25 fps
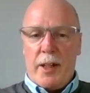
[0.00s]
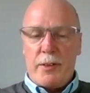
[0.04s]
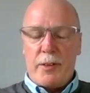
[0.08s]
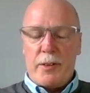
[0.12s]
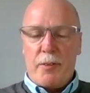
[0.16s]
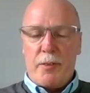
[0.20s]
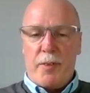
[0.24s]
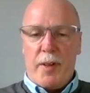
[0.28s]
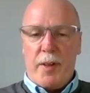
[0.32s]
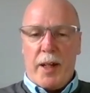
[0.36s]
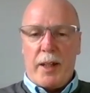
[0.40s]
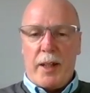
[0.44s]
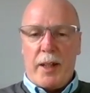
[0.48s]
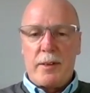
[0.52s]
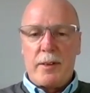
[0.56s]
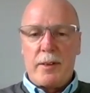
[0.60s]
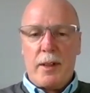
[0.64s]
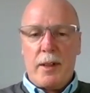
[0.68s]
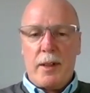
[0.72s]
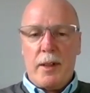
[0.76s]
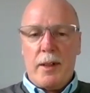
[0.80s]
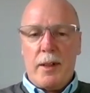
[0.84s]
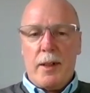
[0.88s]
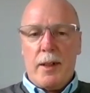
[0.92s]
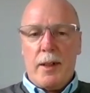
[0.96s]
effects.
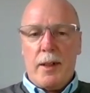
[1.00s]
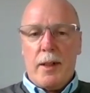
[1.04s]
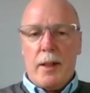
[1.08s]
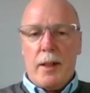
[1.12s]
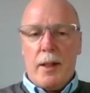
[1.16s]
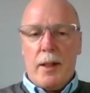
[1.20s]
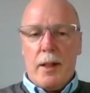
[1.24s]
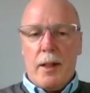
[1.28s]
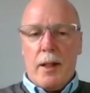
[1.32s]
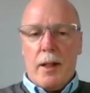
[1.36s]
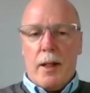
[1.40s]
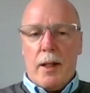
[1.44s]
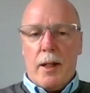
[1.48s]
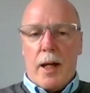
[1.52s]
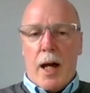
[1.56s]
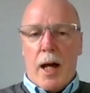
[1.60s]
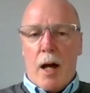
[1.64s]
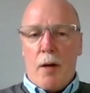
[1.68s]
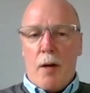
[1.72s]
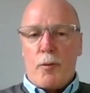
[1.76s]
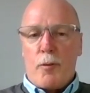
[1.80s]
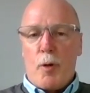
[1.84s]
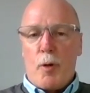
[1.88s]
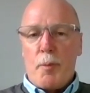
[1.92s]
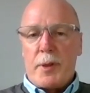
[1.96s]

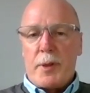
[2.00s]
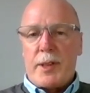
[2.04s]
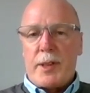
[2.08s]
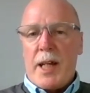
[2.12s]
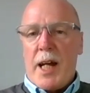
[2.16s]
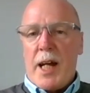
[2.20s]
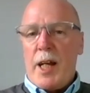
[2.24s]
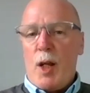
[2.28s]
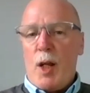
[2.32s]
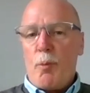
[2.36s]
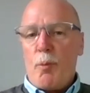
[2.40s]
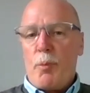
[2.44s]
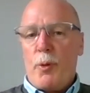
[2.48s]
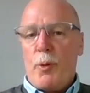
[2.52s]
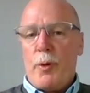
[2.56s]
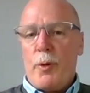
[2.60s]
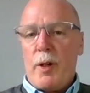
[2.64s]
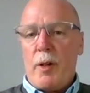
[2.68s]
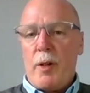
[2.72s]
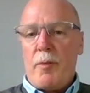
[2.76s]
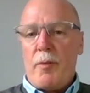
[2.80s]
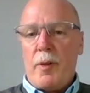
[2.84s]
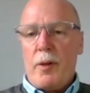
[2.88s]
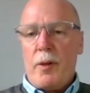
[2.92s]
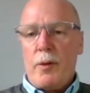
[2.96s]
From a staining point
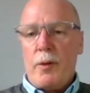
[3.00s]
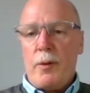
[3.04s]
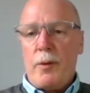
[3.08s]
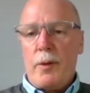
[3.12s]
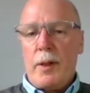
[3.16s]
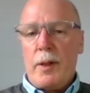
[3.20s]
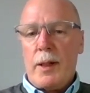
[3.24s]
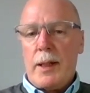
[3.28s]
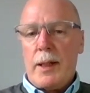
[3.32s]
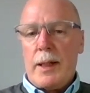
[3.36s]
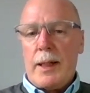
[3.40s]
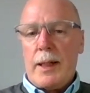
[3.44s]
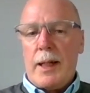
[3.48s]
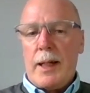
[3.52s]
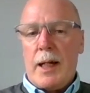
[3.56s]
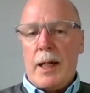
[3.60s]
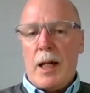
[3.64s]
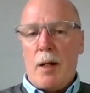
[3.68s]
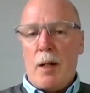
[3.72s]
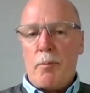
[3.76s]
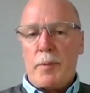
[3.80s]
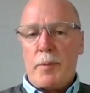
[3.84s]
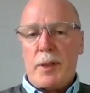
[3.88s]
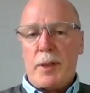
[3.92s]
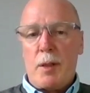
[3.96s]
of view,
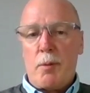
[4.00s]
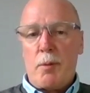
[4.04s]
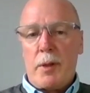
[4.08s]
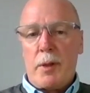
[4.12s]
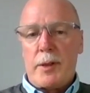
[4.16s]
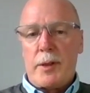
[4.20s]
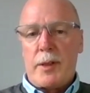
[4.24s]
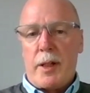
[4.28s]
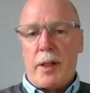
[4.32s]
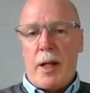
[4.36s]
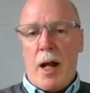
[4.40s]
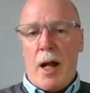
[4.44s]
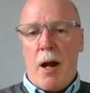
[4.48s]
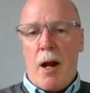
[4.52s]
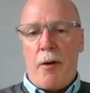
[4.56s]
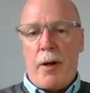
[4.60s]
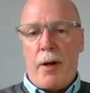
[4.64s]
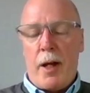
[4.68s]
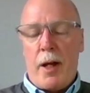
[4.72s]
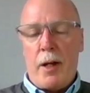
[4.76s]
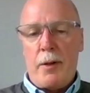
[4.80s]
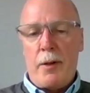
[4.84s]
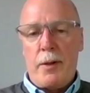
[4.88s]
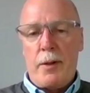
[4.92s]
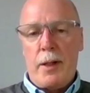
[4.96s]
similar
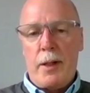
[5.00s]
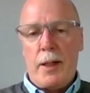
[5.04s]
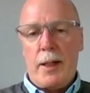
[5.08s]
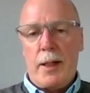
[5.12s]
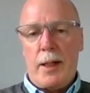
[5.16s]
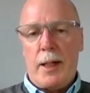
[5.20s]
scenario.